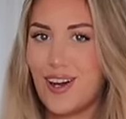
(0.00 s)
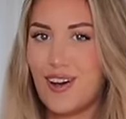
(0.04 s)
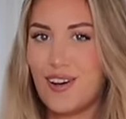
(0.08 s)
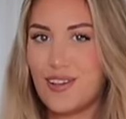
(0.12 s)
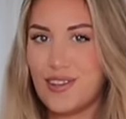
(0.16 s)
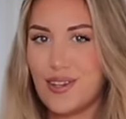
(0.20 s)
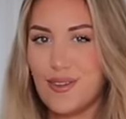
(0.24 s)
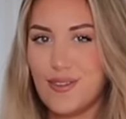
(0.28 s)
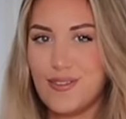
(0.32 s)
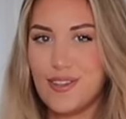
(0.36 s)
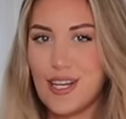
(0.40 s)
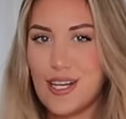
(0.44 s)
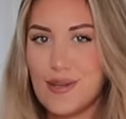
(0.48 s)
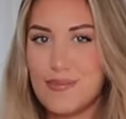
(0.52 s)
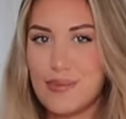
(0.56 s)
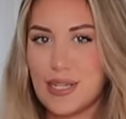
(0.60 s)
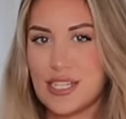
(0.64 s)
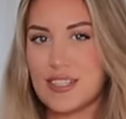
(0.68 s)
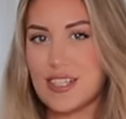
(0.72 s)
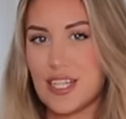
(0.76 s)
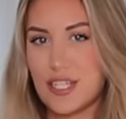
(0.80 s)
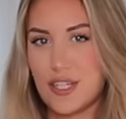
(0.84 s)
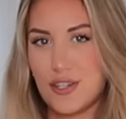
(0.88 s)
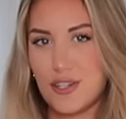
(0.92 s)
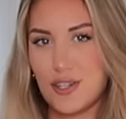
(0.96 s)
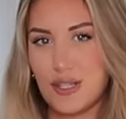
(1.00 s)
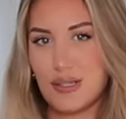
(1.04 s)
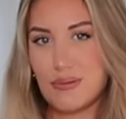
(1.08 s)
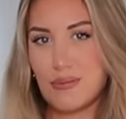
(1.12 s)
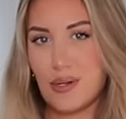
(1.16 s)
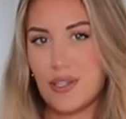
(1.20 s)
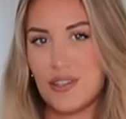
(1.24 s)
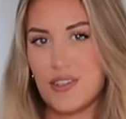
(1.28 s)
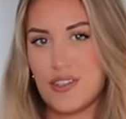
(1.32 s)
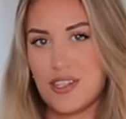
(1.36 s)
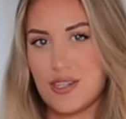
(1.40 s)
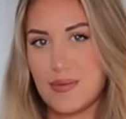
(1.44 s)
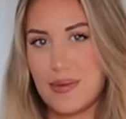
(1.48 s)
on the foot, because I do
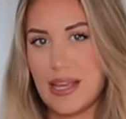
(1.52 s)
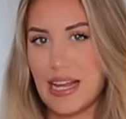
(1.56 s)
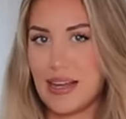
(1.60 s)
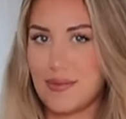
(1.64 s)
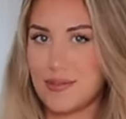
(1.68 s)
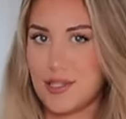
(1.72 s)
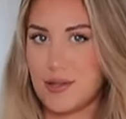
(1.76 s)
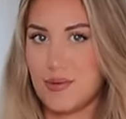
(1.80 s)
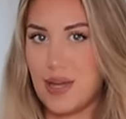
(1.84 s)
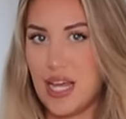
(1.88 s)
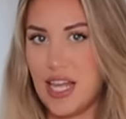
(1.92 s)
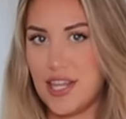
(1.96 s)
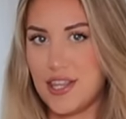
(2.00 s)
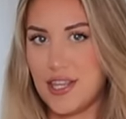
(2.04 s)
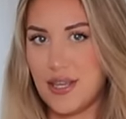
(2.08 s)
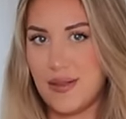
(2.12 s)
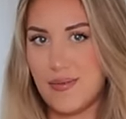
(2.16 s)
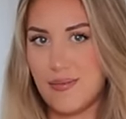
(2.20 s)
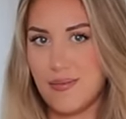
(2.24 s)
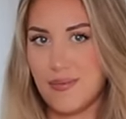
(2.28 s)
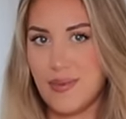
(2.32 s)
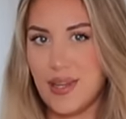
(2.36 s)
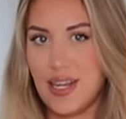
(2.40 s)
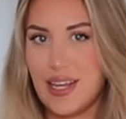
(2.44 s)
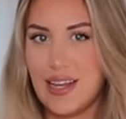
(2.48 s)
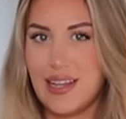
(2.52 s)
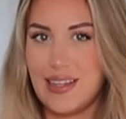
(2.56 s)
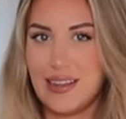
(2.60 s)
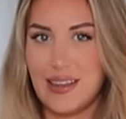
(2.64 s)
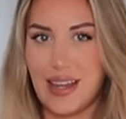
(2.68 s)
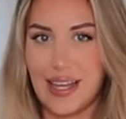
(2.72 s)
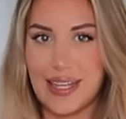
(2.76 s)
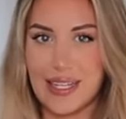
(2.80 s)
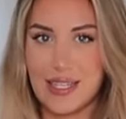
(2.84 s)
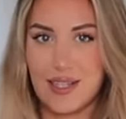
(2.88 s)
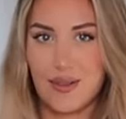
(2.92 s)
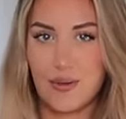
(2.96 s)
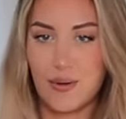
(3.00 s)
want to be able to wear them
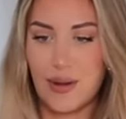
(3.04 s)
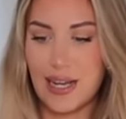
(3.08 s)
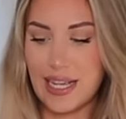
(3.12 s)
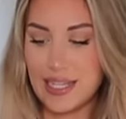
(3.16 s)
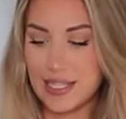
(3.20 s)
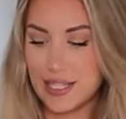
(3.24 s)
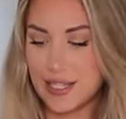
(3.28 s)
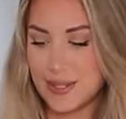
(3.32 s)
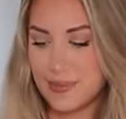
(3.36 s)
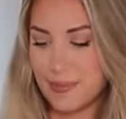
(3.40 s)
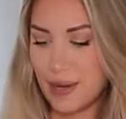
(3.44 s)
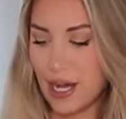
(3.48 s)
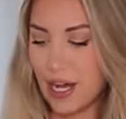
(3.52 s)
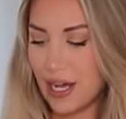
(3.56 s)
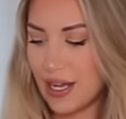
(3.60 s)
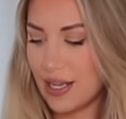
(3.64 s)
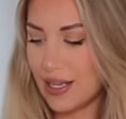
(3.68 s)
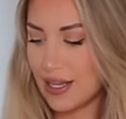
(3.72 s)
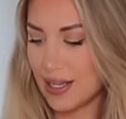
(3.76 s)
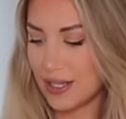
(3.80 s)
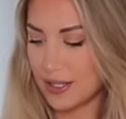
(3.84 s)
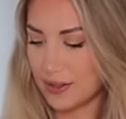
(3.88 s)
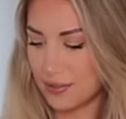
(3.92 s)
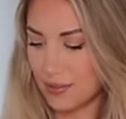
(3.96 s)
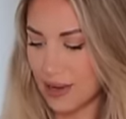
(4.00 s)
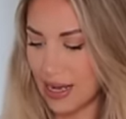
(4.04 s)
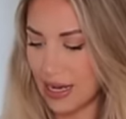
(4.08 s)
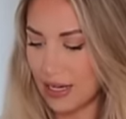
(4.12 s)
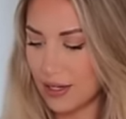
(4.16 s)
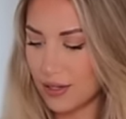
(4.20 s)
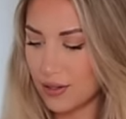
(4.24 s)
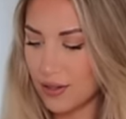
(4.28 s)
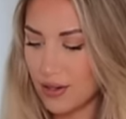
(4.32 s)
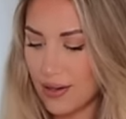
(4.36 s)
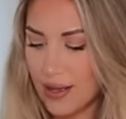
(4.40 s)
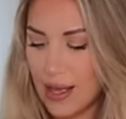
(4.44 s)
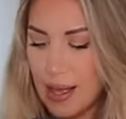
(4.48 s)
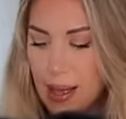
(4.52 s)
like quite smart as
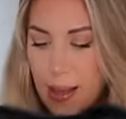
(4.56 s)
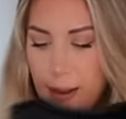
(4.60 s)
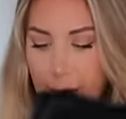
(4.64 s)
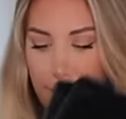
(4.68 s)
well.